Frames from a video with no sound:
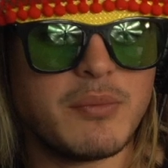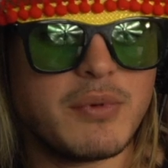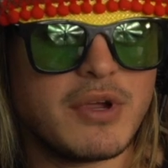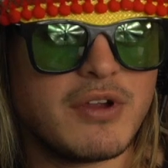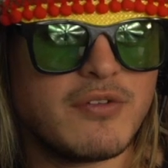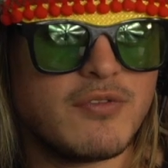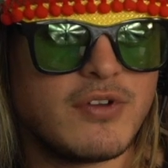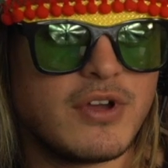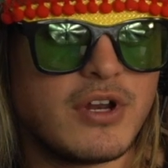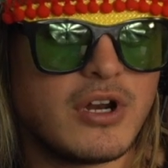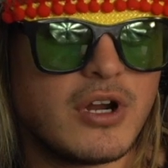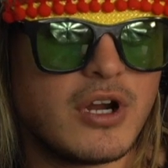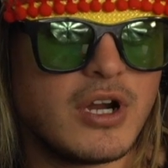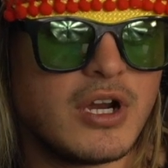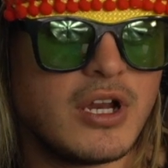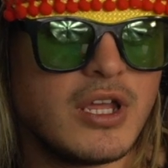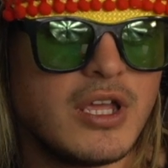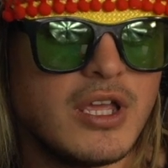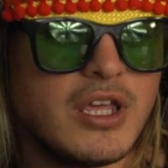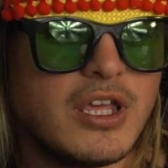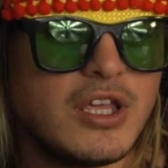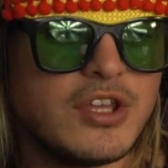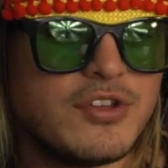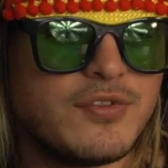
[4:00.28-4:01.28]
bear fan art,
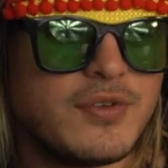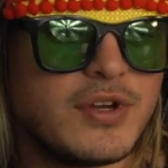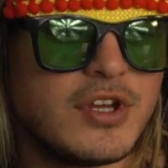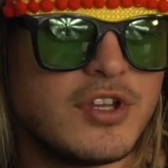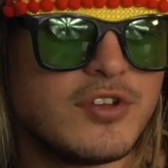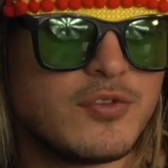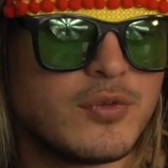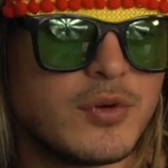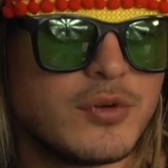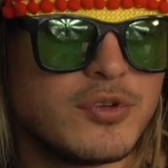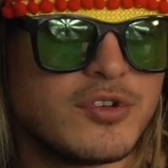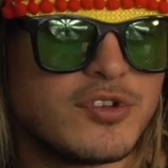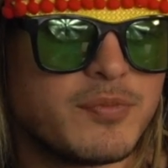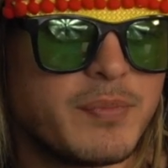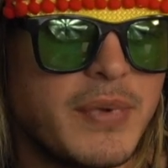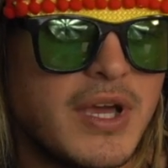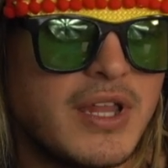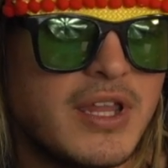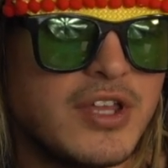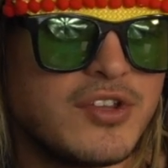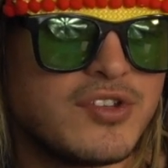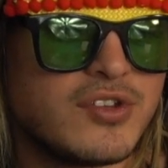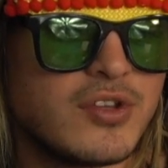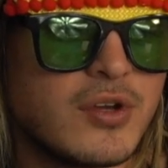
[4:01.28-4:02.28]
in its various forms of
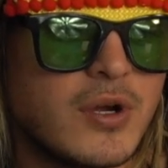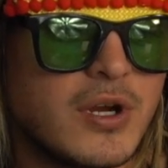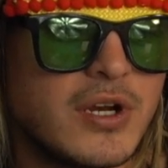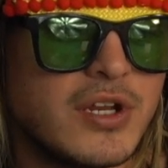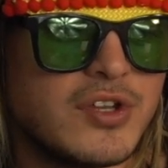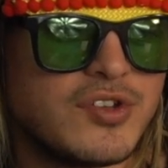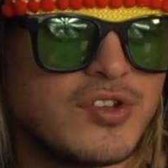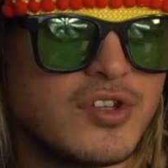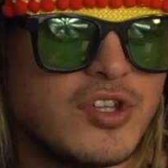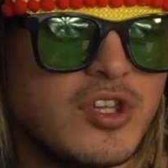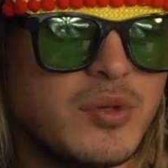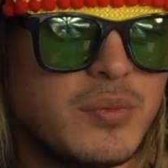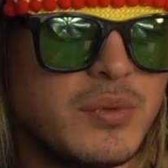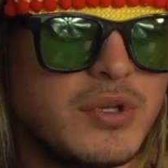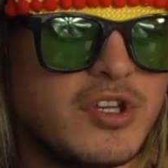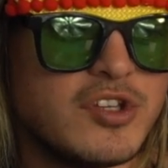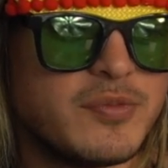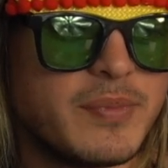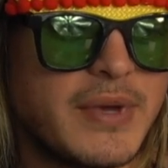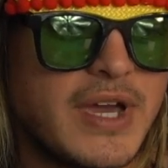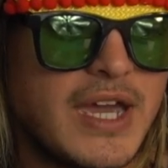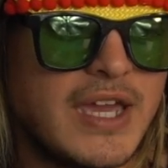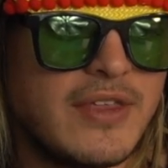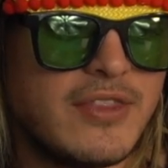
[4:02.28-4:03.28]
spotlights on the artists and communities
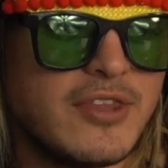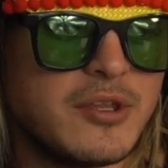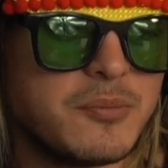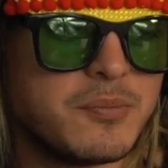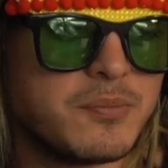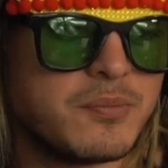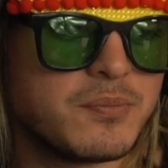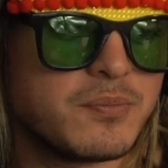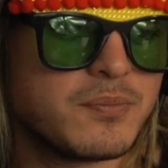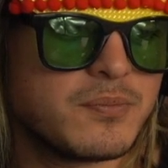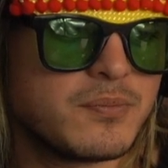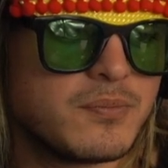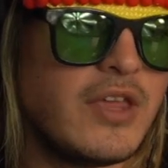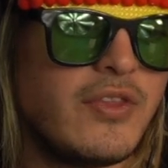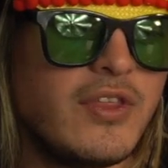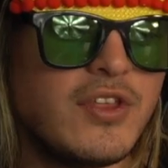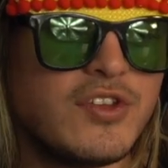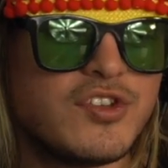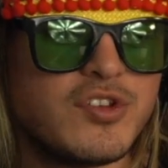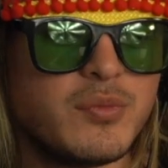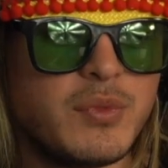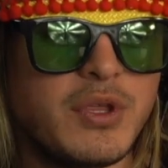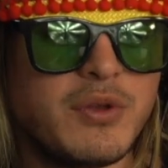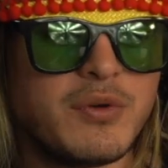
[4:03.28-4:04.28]
behind them. And then
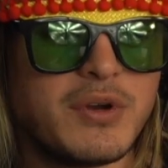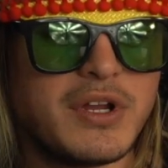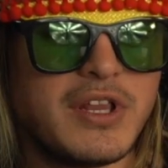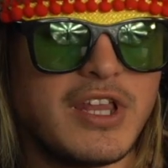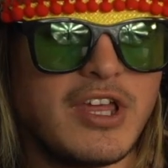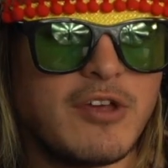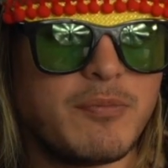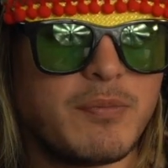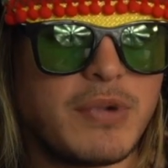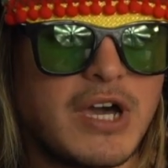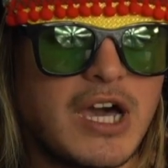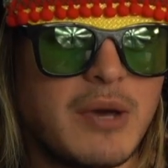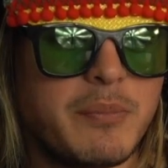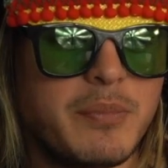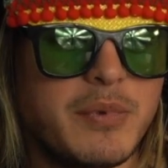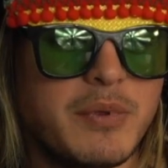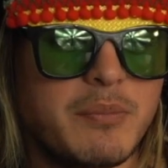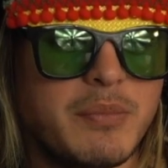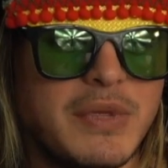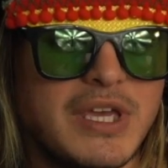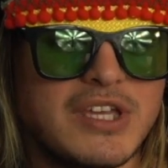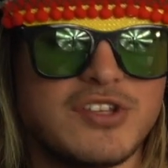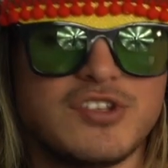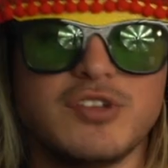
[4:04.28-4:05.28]
some in real life
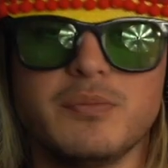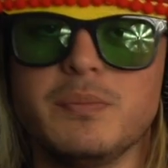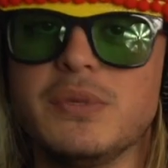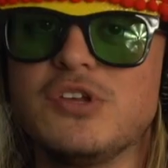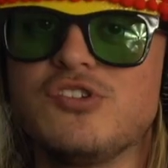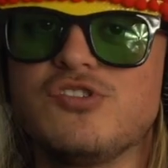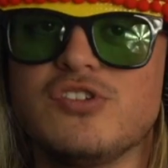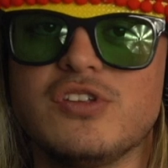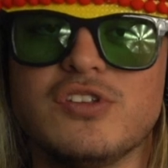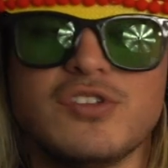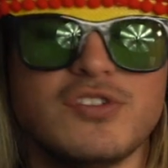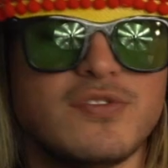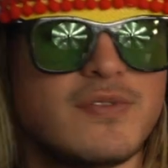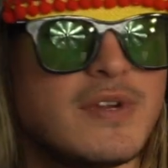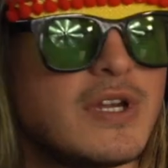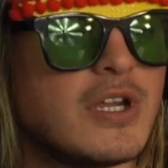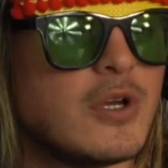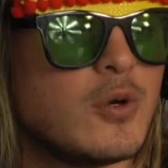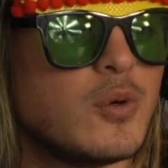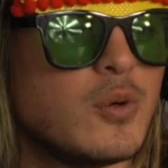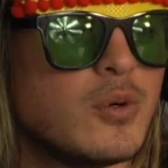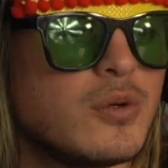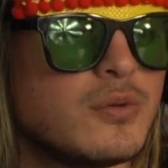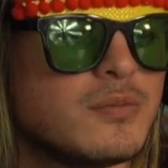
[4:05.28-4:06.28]
pop-up exhibitions, very
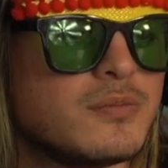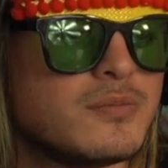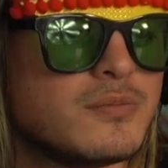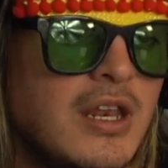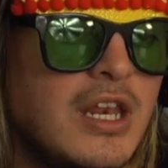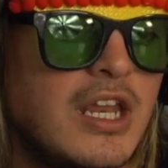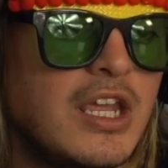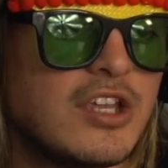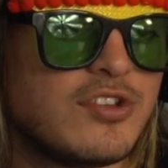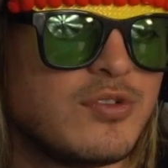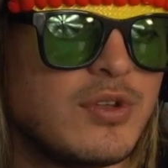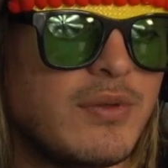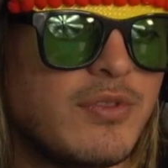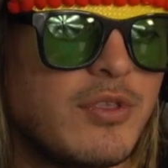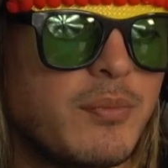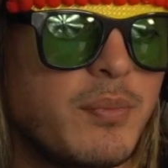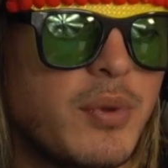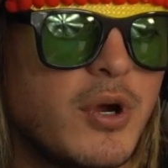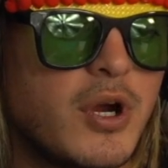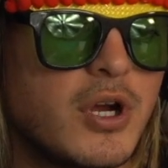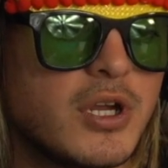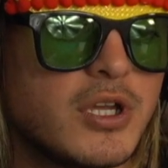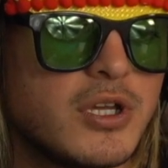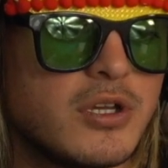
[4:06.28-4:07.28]
cool. Next we have the
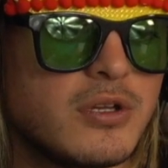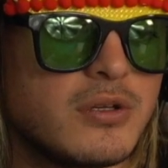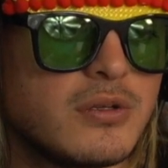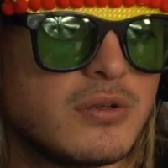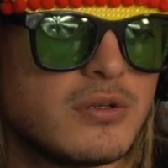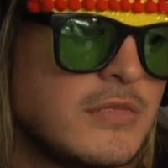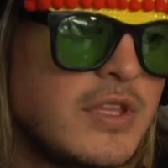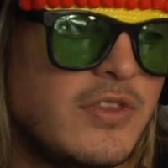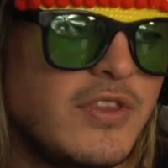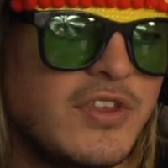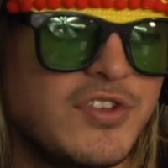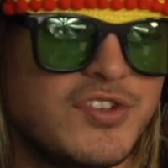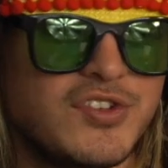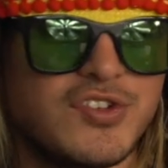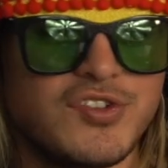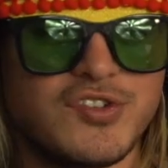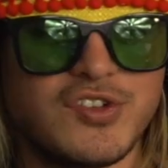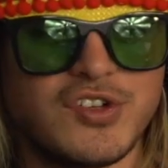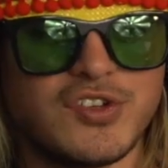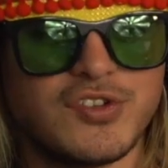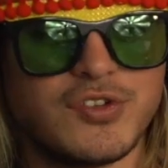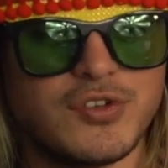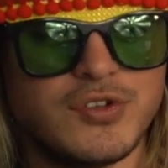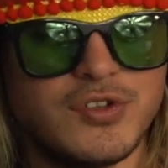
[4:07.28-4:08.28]
park, and this is
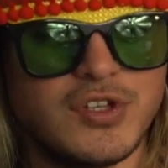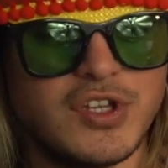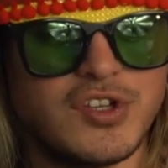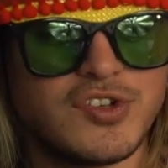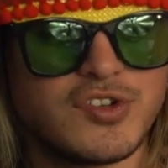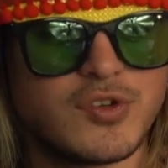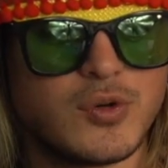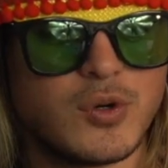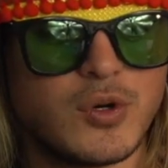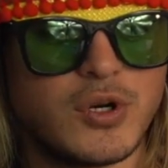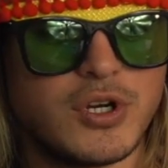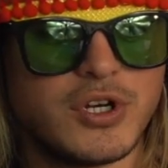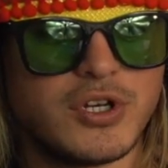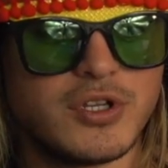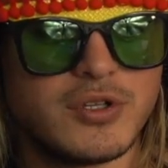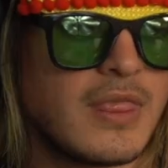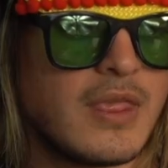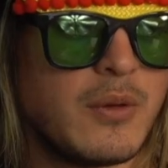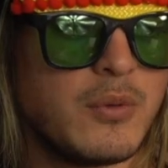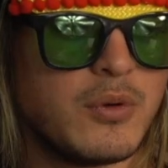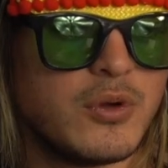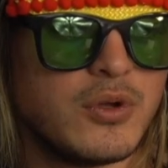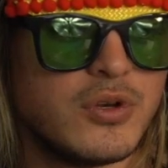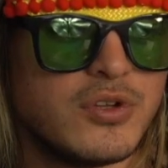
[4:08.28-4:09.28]
just their Discord.
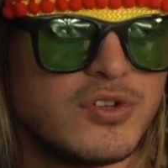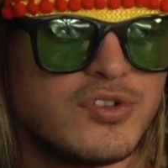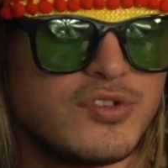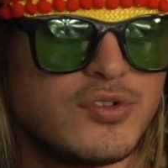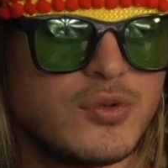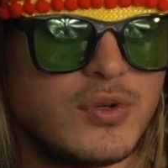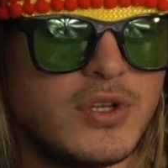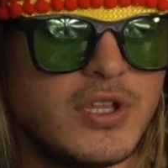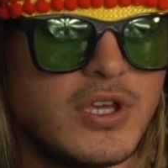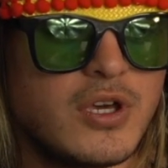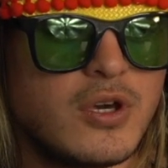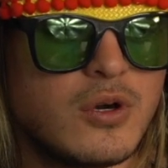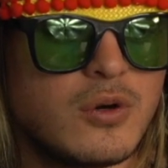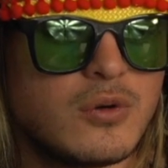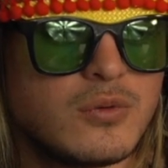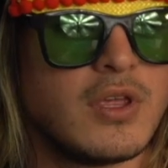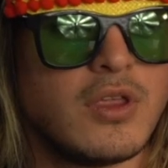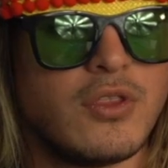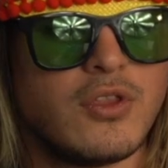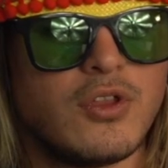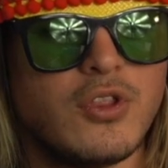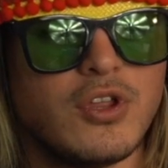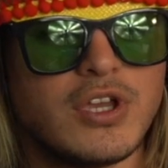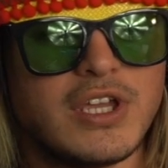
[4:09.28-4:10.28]
I'll go to studio.
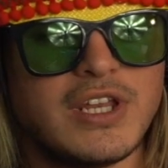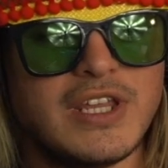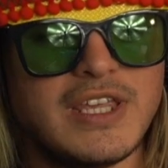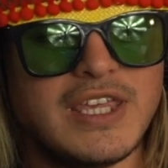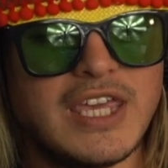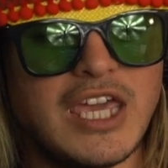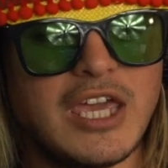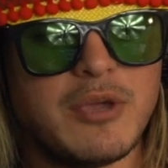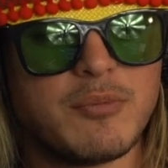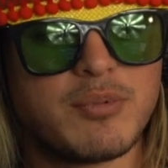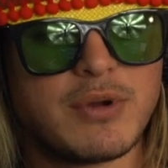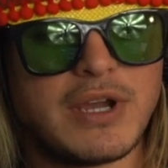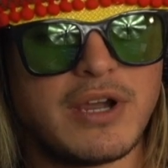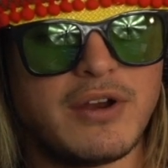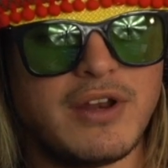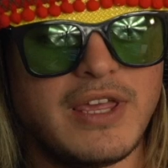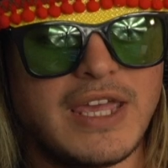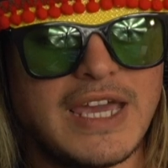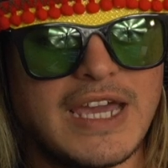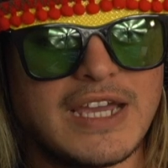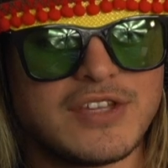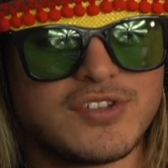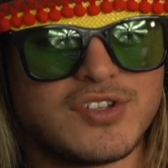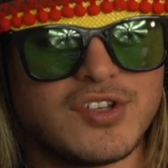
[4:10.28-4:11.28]
They're looking to gain priority
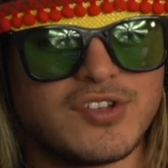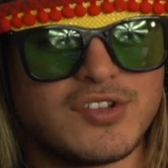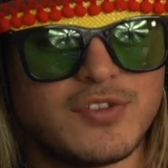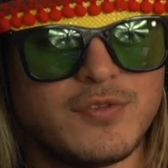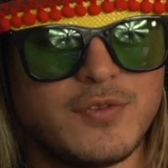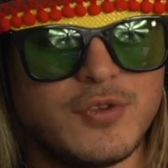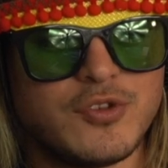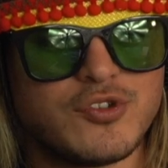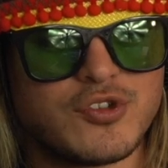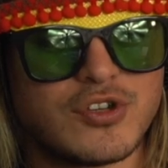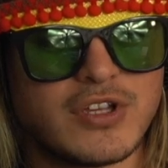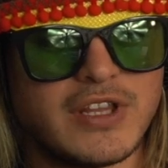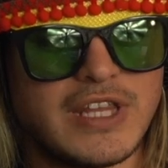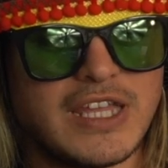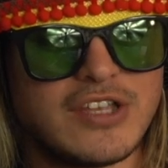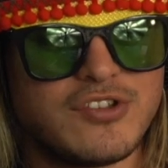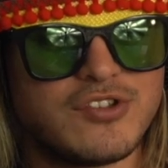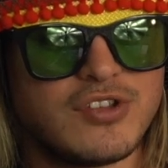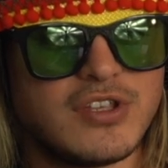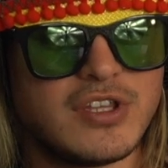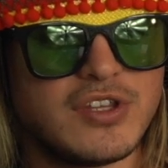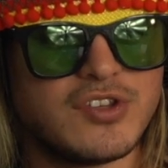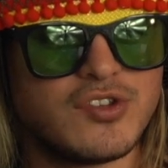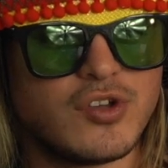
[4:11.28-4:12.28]
access to future
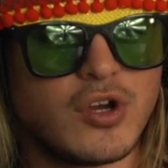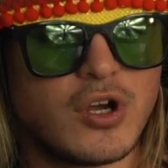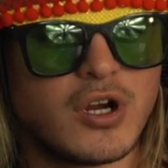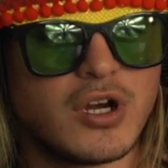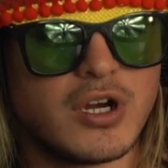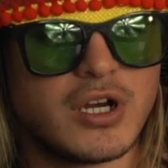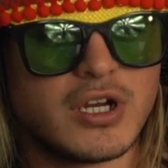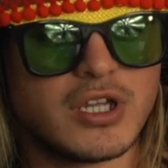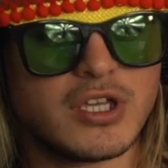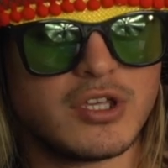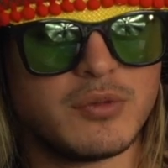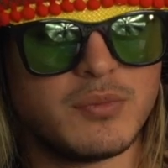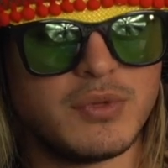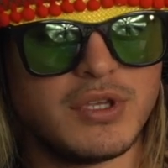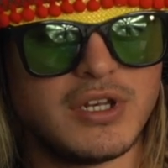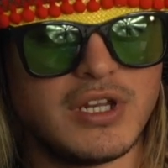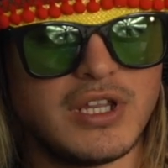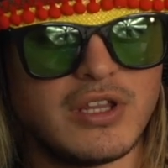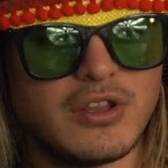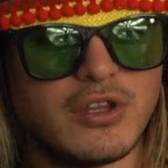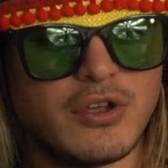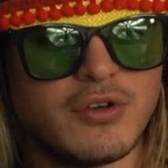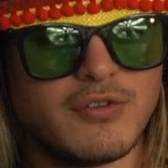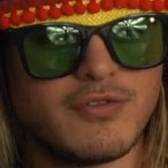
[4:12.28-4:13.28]
collections, art,
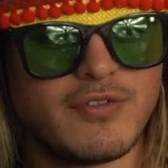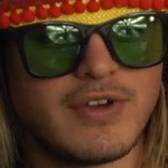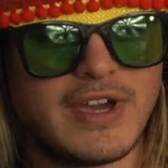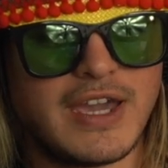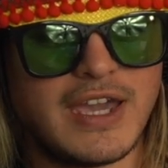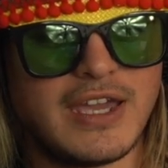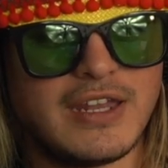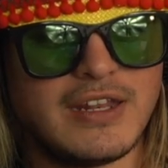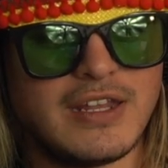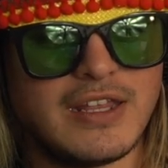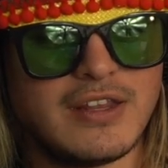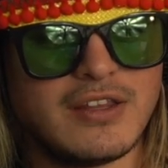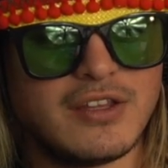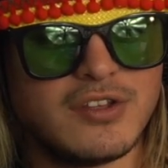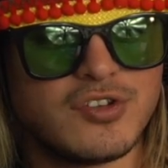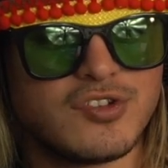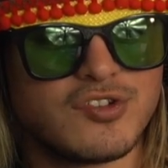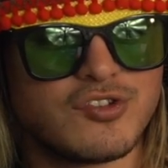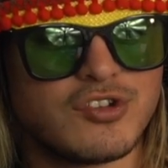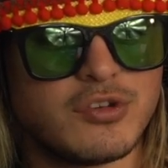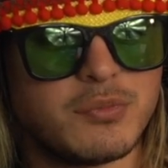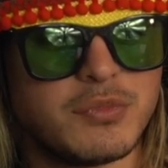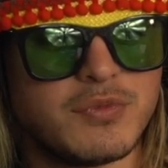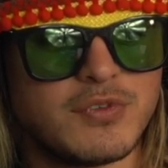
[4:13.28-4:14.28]
community, lo-fi, and endless
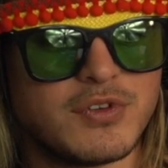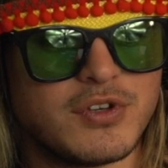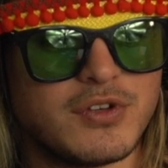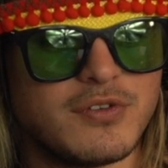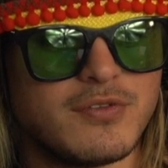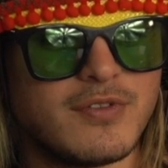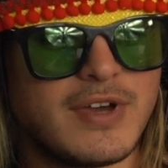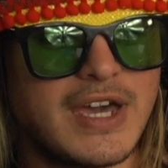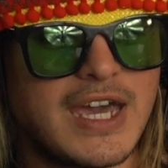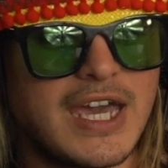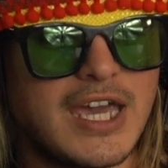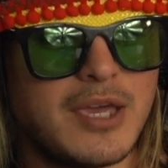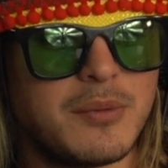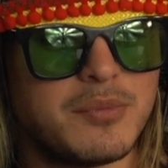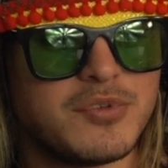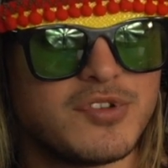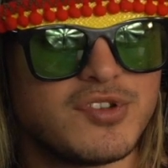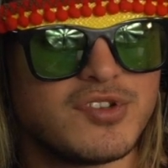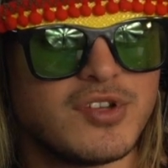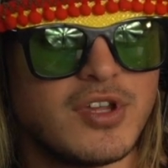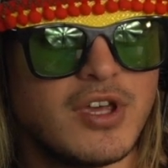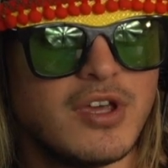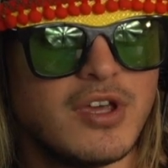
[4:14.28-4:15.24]
stream of good vibes.